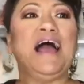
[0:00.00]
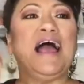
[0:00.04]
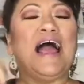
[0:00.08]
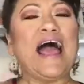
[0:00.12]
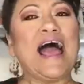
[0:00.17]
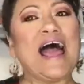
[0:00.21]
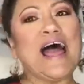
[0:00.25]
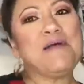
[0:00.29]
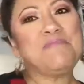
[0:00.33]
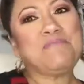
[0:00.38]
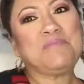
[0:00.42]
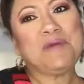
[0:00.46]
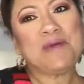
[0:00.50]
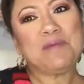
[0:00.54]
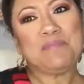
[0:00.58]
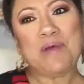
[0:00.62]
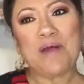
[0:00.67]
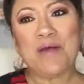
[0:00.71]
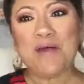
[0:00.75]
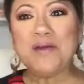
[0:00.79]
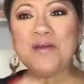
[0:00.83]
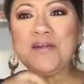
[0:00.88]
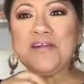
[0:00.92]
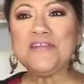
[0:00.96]
Happy
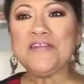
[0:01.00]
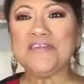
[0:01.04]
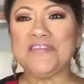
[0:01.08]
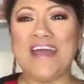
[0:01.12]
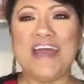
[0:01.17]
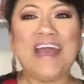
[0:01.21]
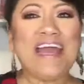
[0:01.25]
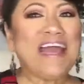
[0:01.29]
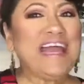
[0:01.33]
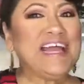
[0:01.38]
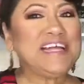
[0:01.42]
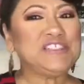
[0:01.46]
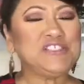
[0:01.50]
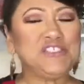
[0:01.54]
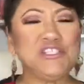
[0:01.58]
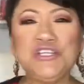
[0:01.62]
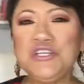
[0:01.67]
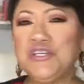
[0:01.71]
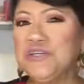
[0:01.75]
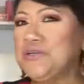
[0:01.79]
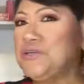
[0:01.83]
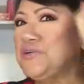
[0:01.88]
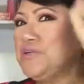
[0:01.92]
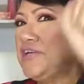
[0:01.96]
birthday
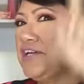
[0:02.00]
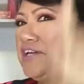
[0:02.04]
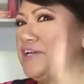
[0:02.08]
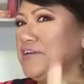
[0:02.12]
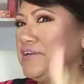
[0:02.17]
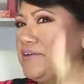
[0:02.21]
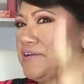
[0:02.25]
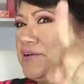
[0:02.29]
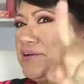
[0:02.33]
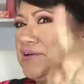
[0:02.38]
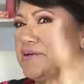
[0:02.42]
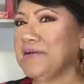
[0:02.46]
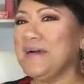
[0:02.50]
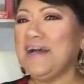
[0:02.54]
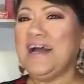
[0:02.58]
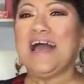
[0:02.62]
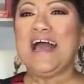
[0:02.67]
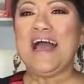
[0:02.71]
to you.